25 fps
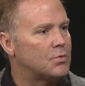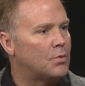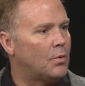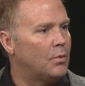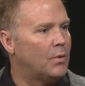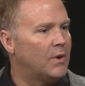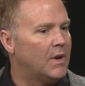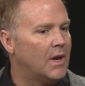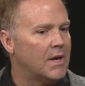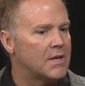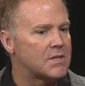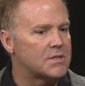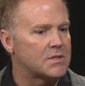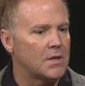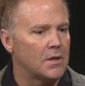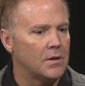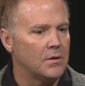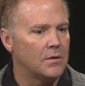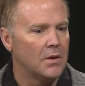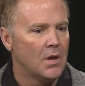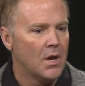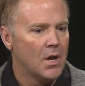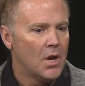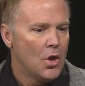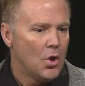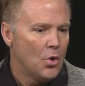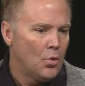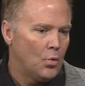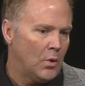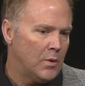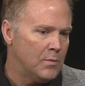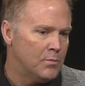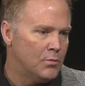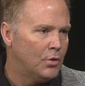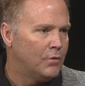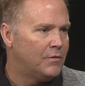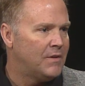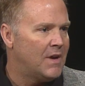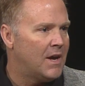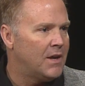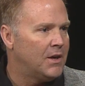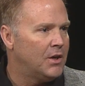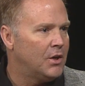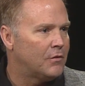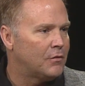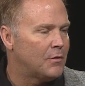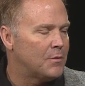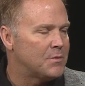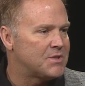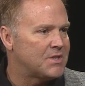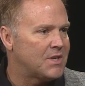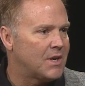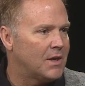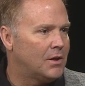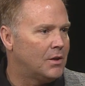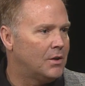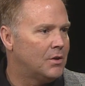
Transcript: When we moved down here from St.